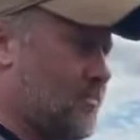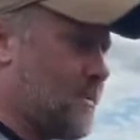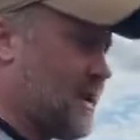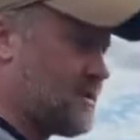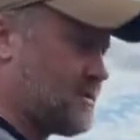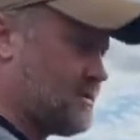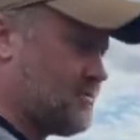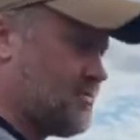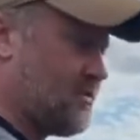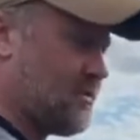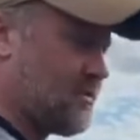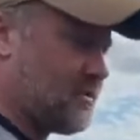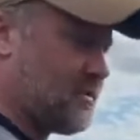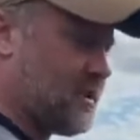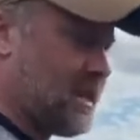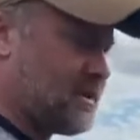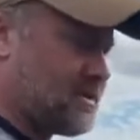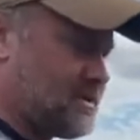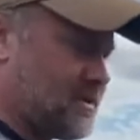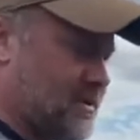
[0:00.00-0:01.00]
possible
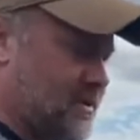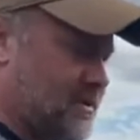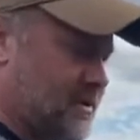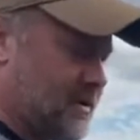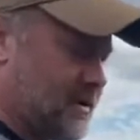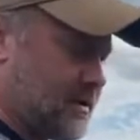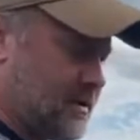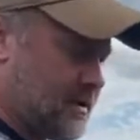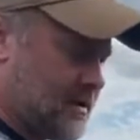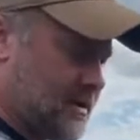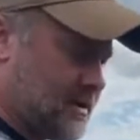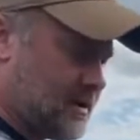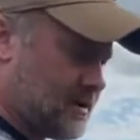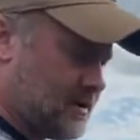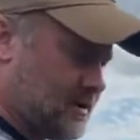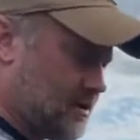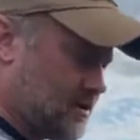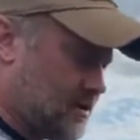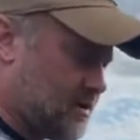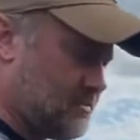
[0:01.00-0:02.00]
threats on their
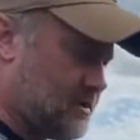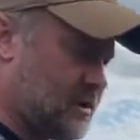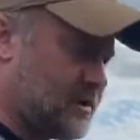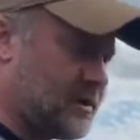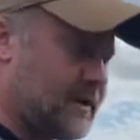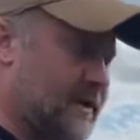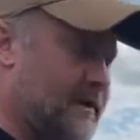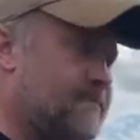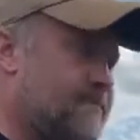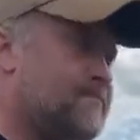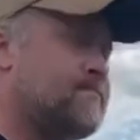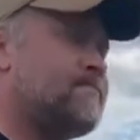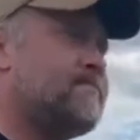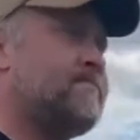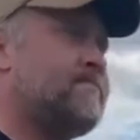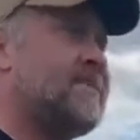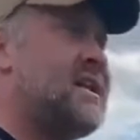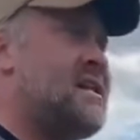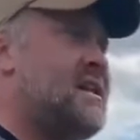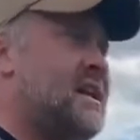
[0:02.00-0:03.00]
community,
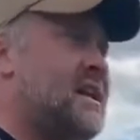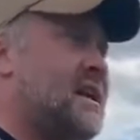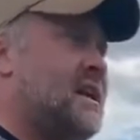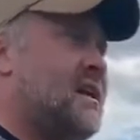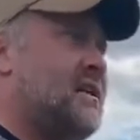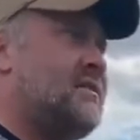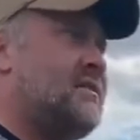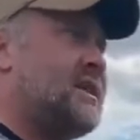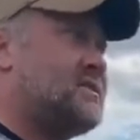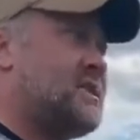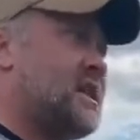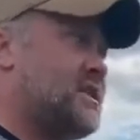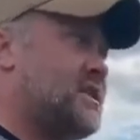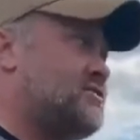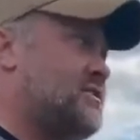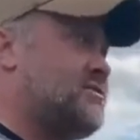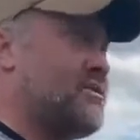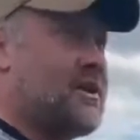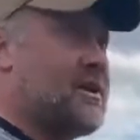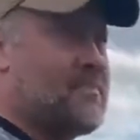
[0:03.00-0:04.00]
that's
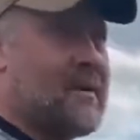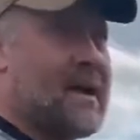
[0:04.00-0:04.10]
actually very